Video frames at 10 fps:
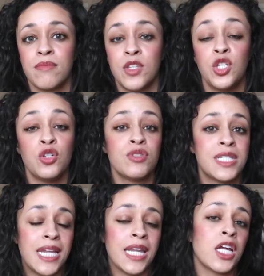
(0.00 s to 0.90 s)

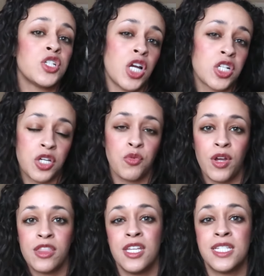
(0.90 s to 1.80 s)
used in conjunction
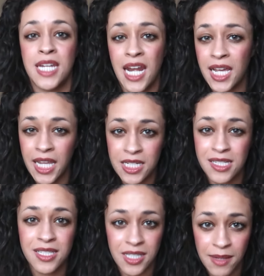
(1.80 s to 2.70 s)
with the state akin
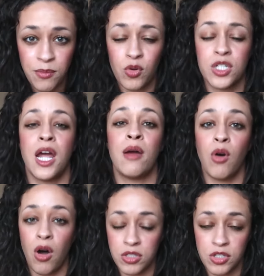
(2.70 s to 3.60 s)
to sleep, which I will
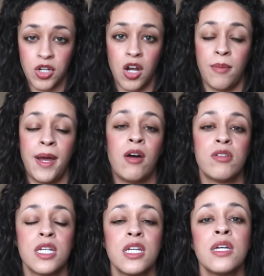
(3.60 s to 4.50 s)
also talk about.